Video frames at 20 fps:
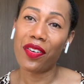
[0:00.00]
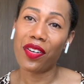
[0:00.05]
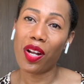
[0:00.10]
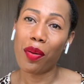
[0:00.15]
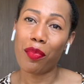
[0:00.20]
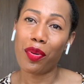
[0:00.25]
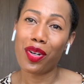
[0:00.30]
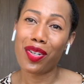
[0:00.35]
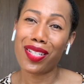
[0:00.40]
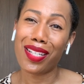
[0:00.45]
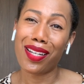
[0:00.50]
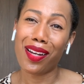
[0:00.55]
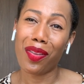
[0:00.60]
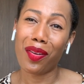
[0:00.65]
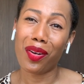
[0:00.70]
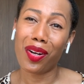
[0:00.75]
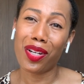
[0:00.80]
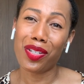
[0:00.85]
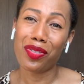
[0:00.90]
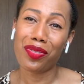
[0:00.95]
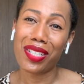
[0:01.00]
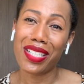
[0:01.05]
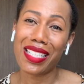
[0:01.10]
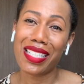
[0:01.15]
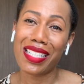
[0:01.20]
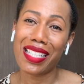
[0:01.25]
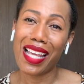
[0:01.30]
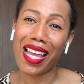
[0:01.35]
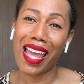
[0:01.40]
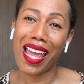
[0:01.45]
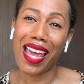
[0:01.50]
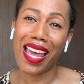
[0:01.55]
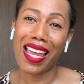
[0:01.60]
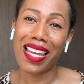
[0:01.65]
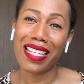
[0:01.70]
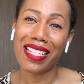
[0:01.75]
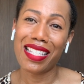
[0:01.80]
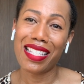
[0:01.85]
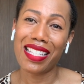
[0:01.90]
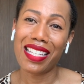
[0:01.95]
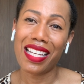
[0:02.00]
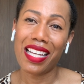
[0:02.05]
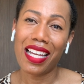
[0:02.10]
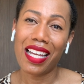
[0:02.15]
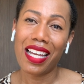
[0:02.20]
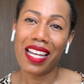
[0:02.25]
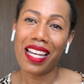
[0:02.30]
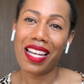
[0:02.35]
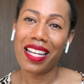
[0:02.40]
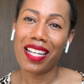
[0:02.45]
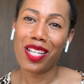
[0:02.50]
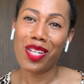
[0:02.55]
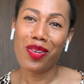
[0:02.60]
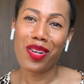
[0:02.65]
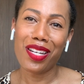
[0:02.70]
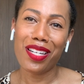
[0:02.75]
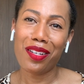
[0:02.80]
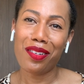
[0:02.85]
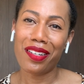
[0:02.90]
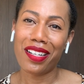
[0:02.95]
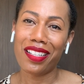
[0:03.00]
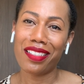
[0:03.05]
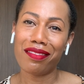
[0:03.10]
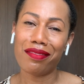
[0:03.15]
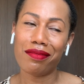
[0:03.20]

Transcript: numbers in other countries. And you can do it.